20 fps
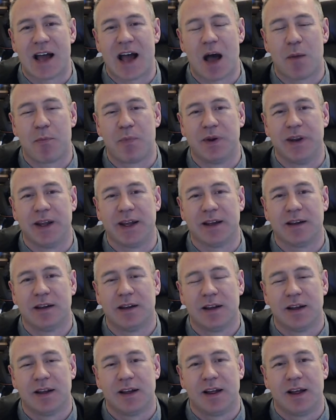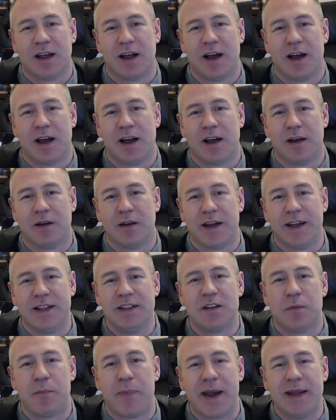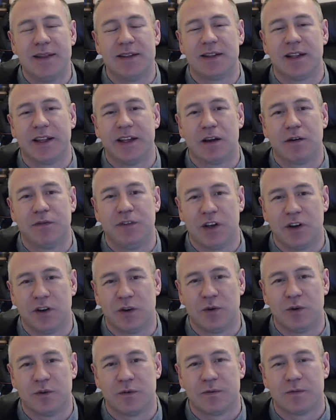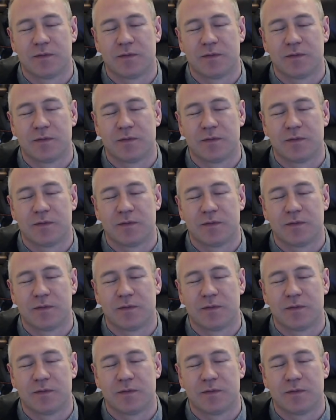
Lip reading: happening independently of you.